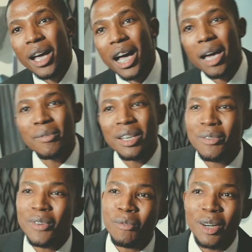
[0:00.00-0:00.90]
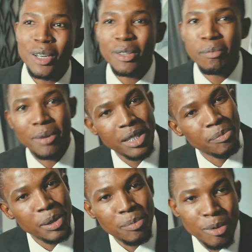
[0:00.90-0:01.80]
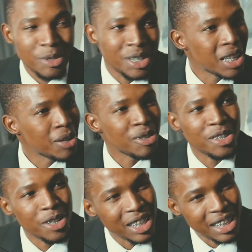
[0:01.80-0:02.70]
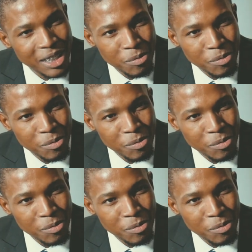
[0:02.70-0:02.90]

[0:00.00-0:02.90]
I believe I'm one of the best people to tell our stories.